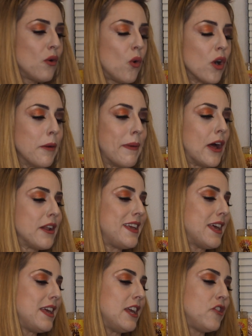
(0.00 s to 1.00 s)
or about
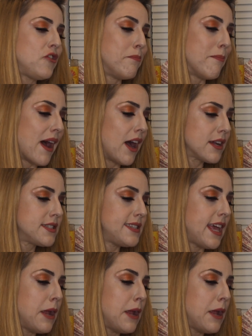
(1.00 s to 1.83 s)
each box.